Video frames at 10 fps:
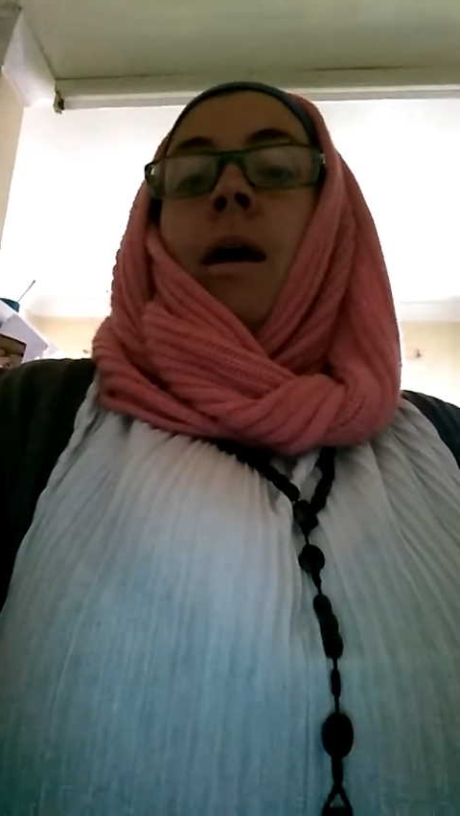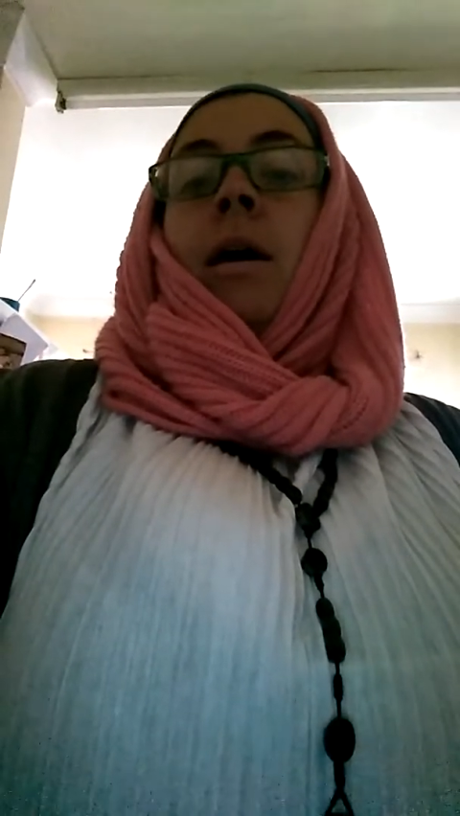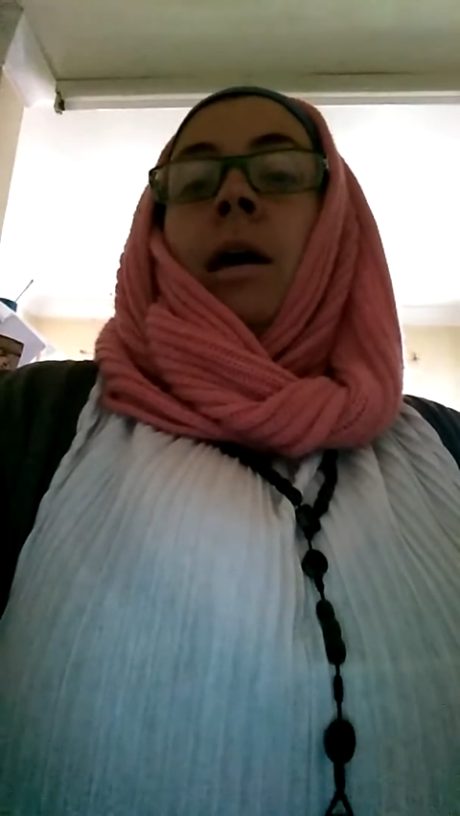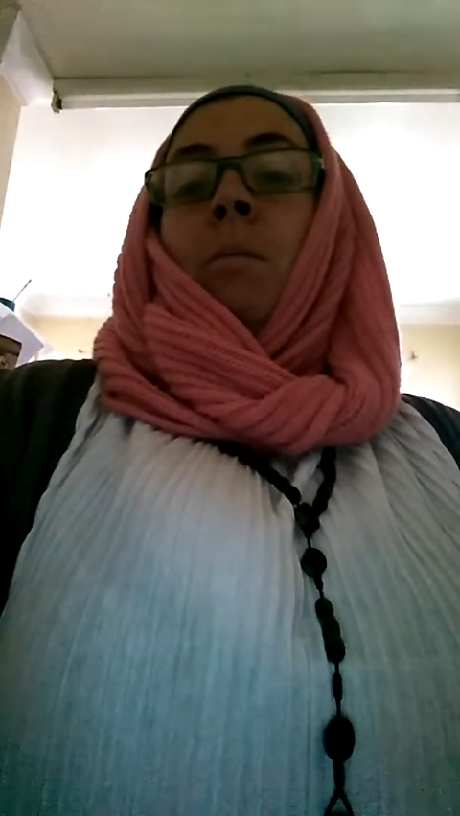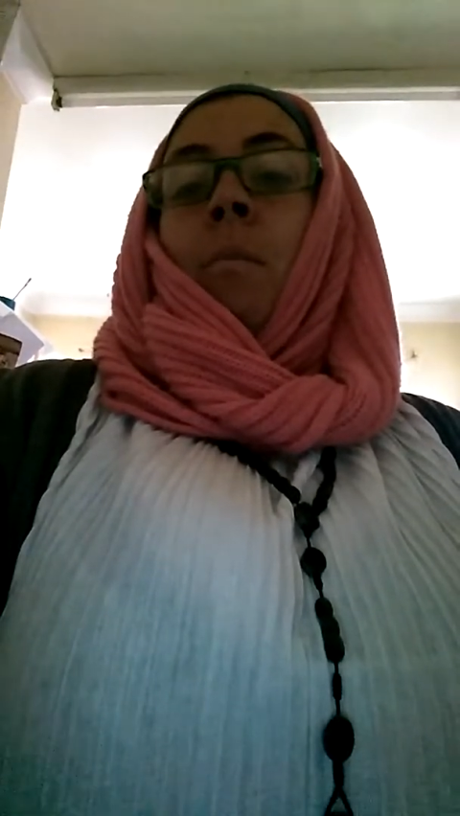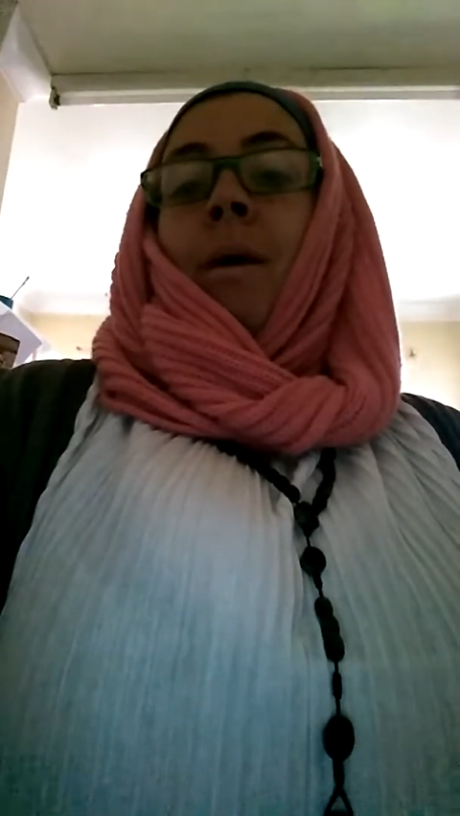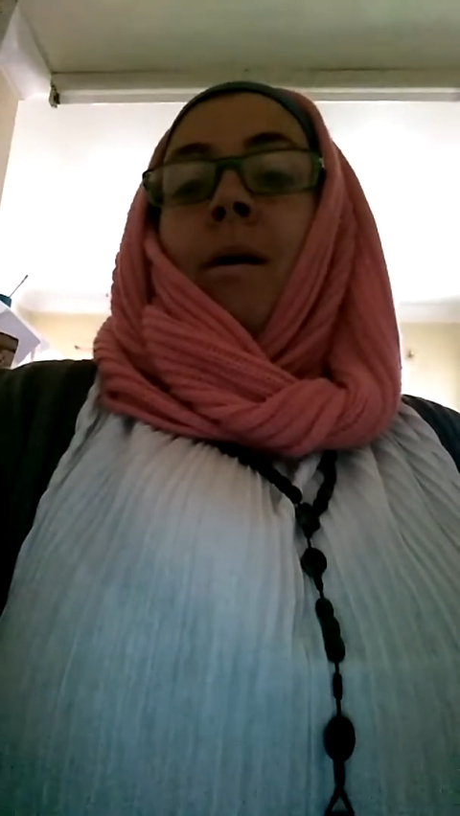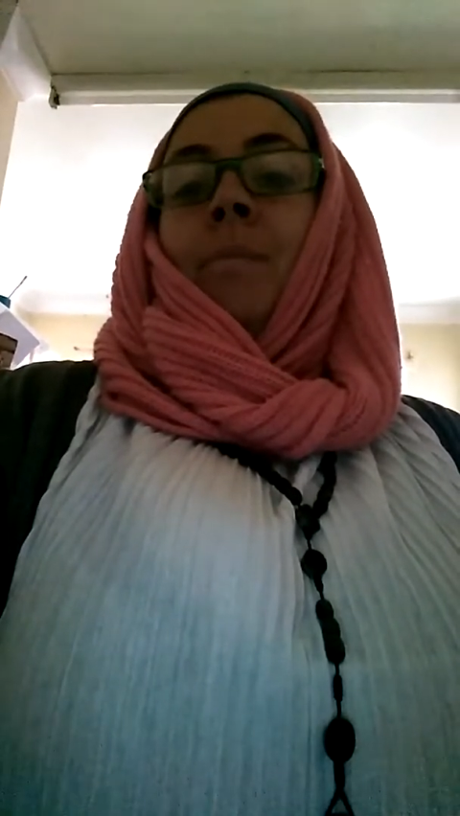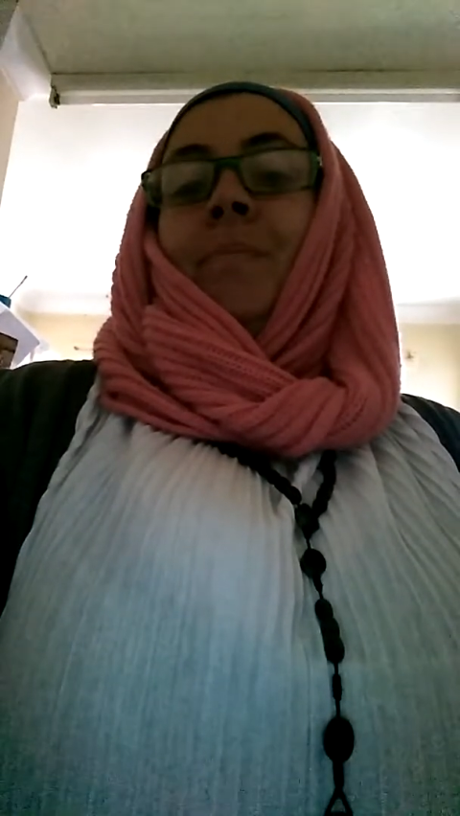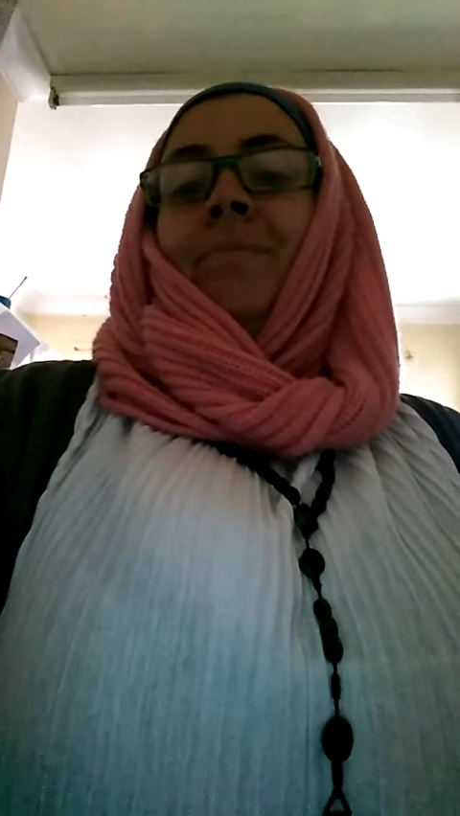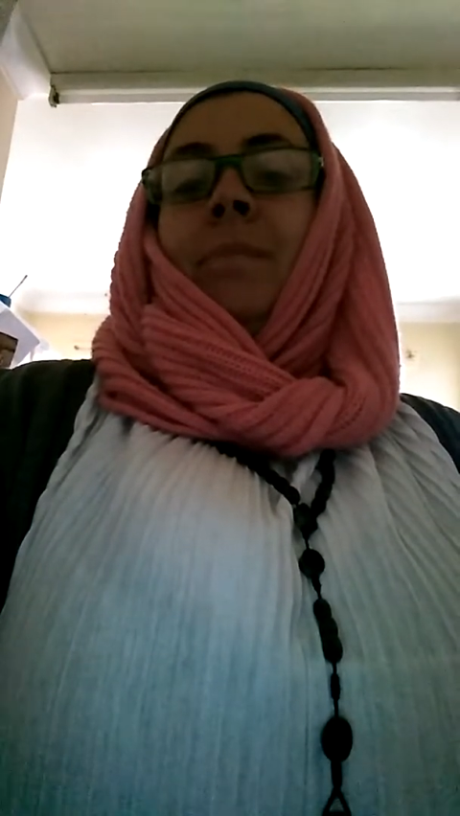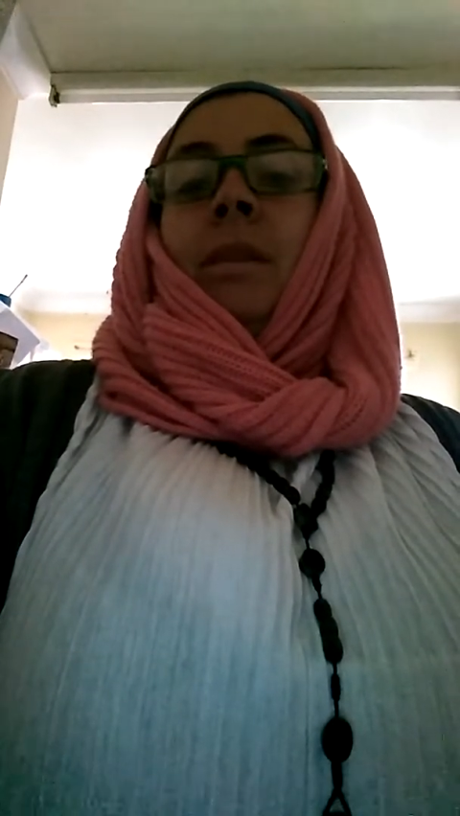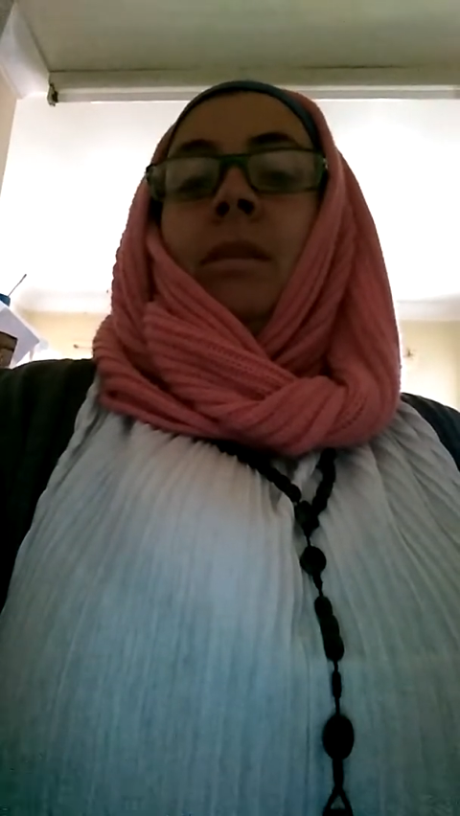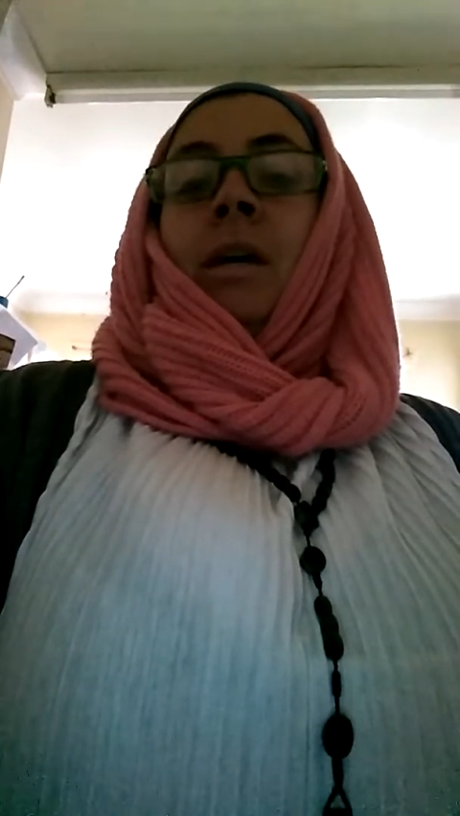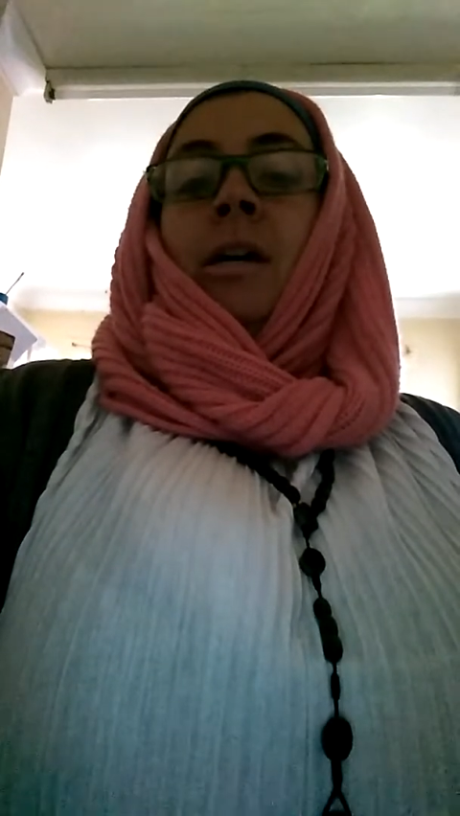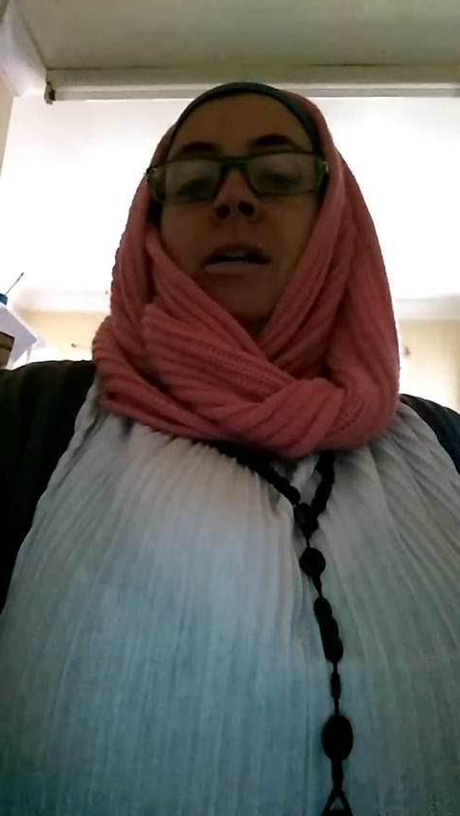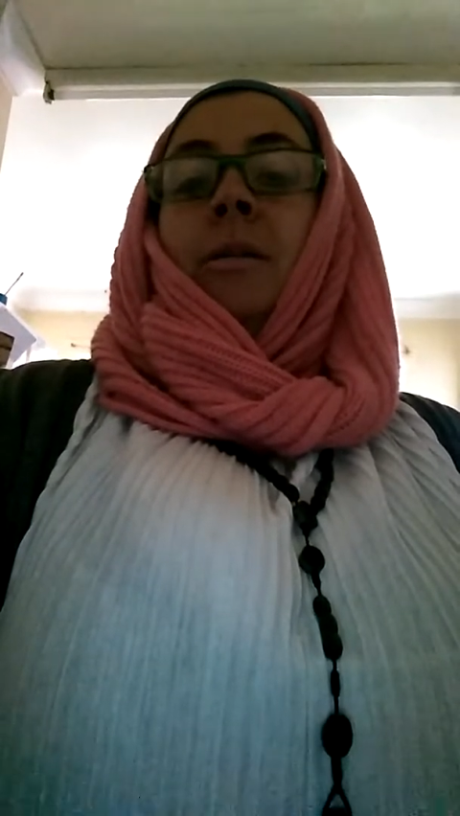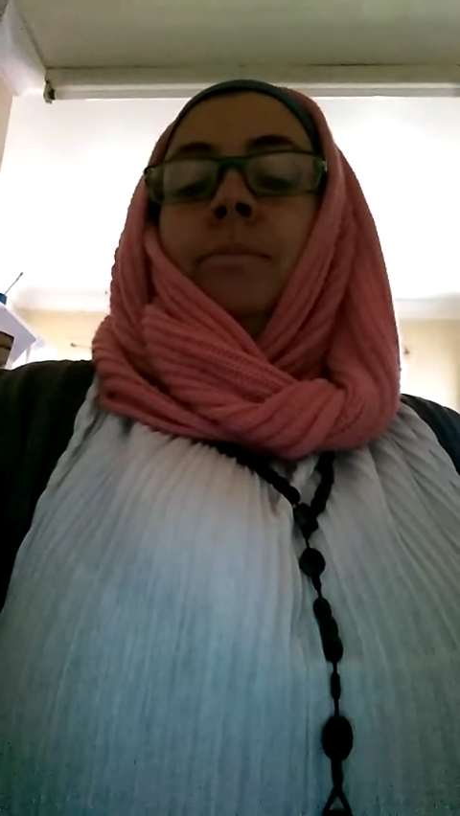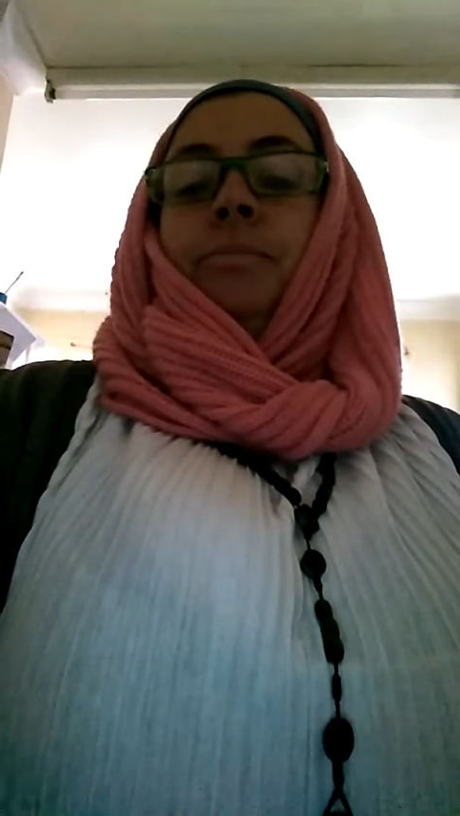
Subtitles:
and my mum. They